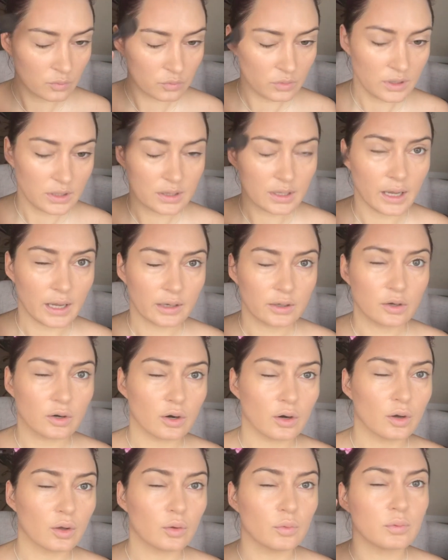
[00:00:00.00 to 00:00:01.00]
be that
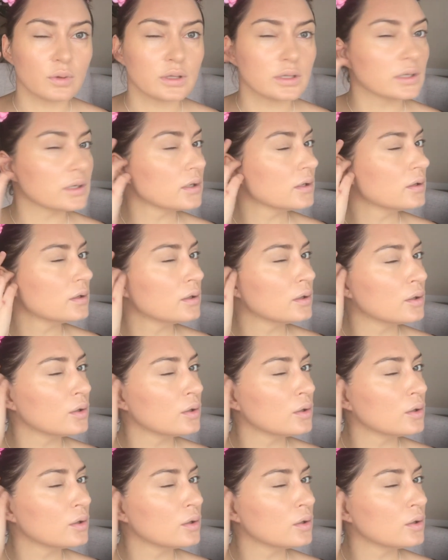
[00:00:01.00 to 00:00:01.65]
girl with a